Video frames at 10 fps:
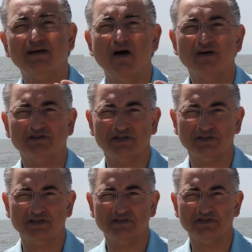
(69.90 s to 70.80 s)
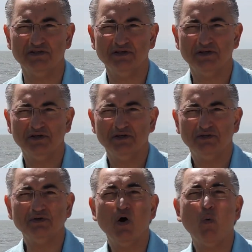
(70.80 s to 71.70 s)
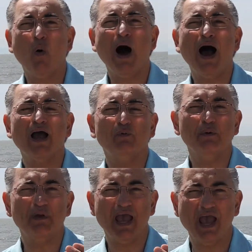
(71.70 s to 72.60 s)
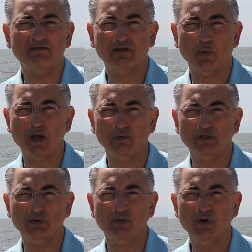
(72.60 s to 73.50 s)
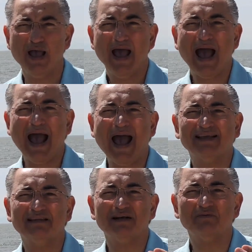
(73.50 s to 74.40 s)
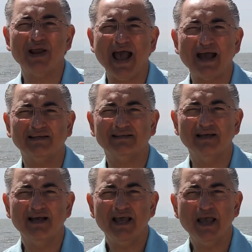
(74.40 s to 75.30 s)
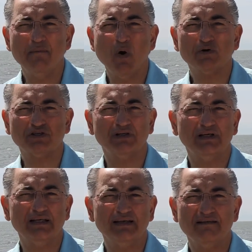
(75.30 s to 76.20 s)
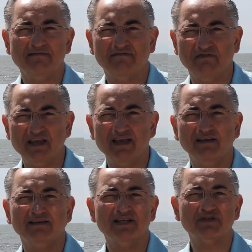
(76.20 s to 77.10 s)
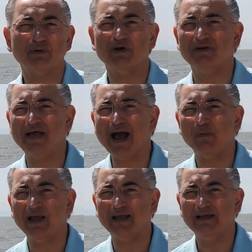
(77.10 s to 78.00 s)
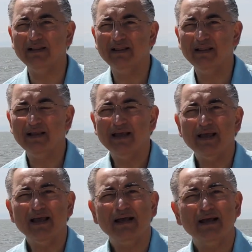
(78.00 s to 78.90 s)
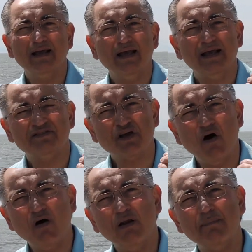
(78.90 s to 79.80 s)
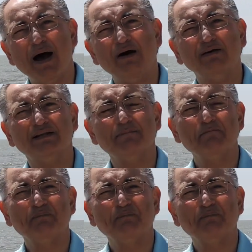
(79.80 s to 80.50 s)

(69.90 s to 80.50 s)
and consciousness, to know why we behave the way we do, act and react, emotionally feel this way or that way. It's all about